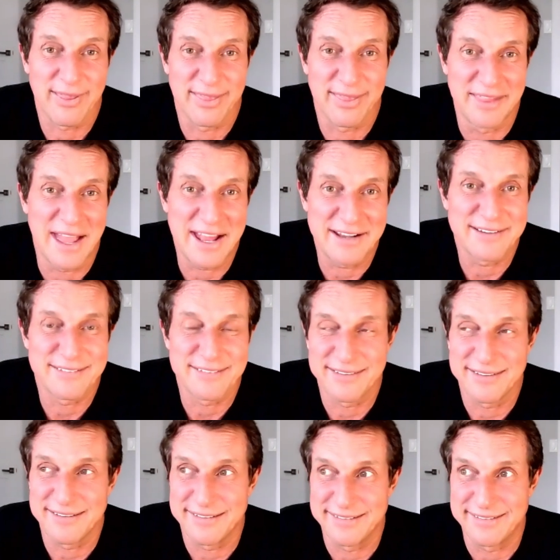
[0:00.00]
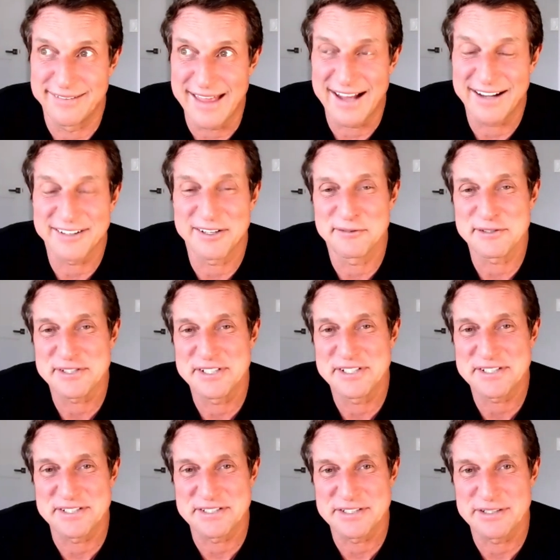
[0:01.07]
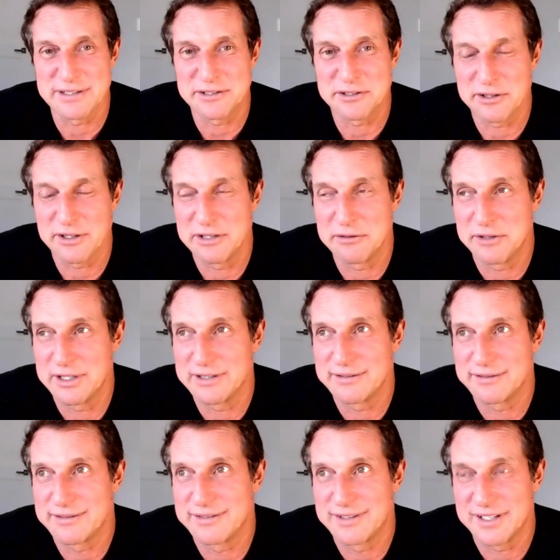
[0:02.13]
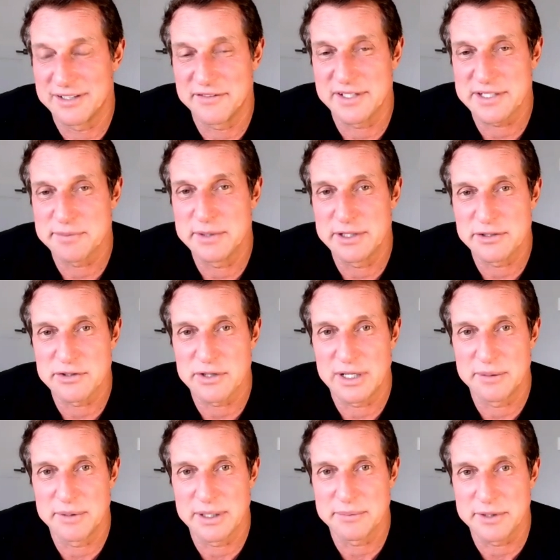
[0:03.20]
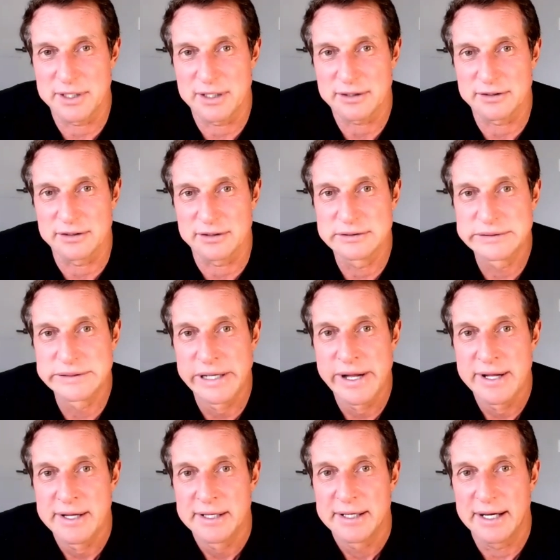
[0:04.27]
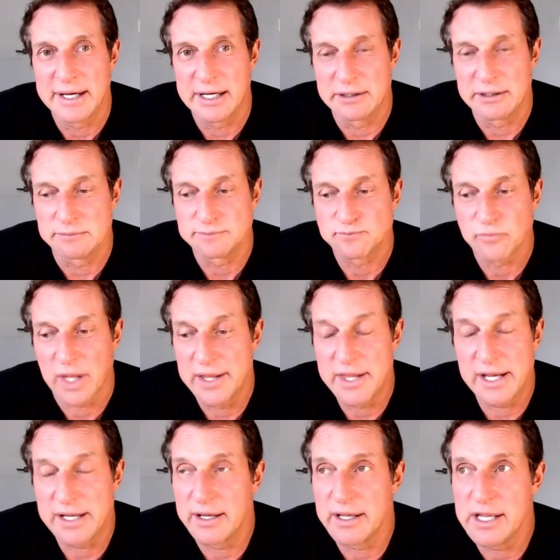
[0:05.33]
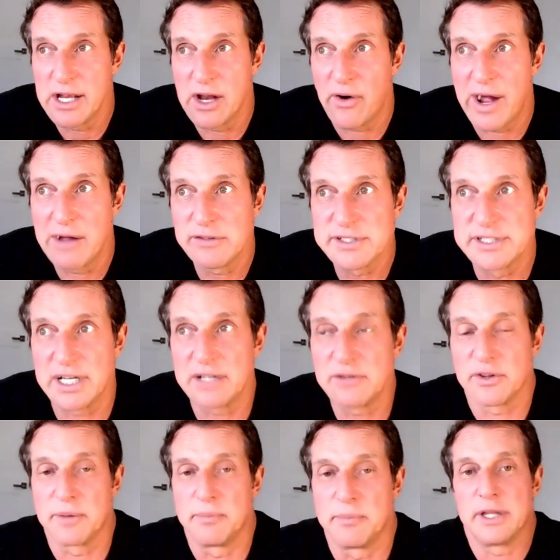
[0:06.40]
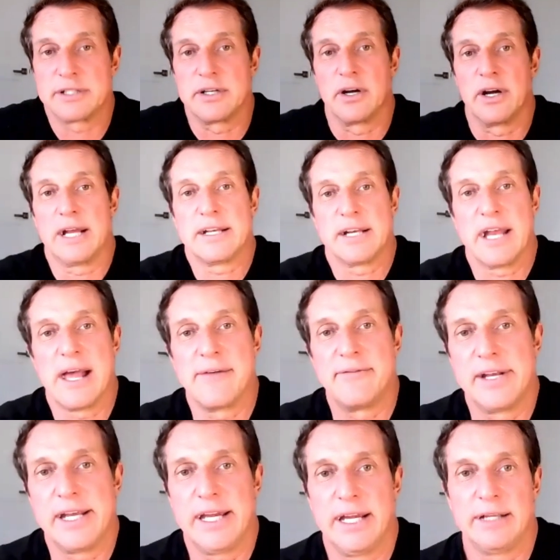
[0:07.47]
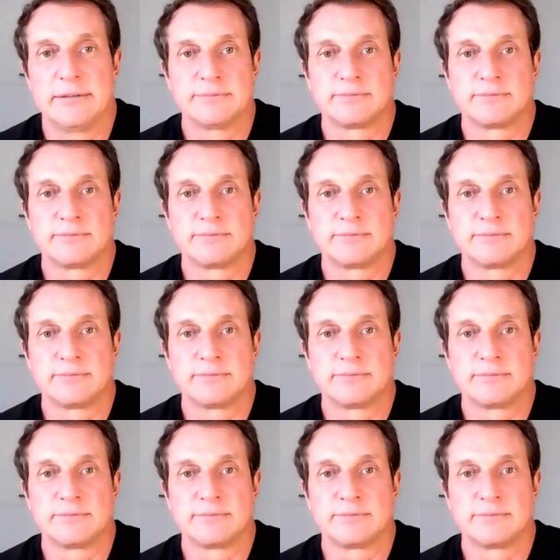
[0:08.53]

that that conversation is literally what convinced me to try to become a doctor. Um, and then, you know, I was done with the military. I didn't have any.